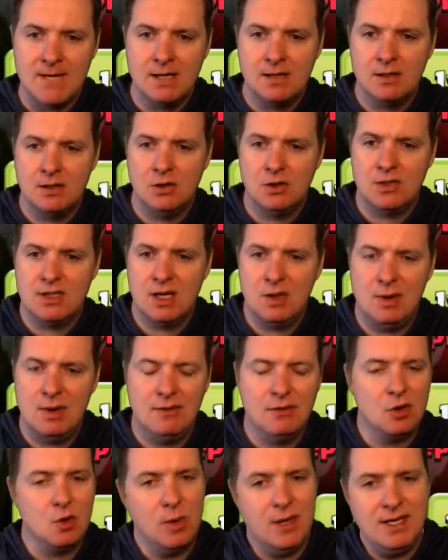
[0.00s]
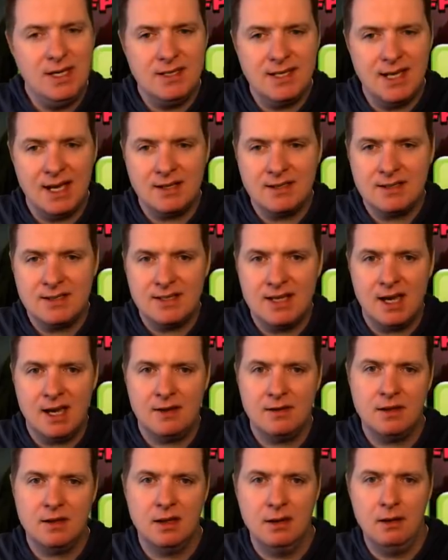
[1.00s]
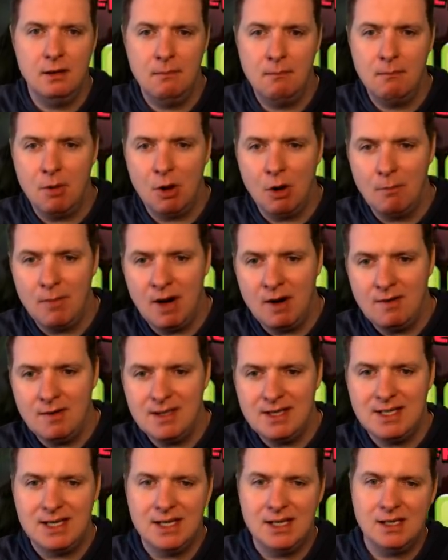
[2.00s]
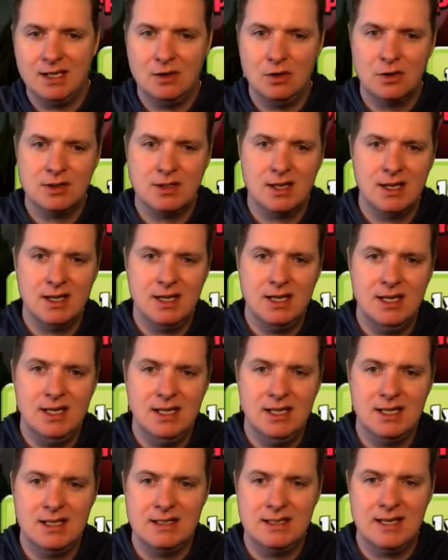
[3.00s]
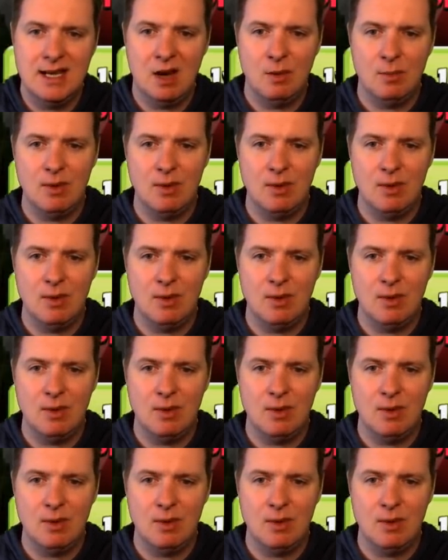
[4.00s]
looks like we have the Queen down south, Barbarian King looks like he is down.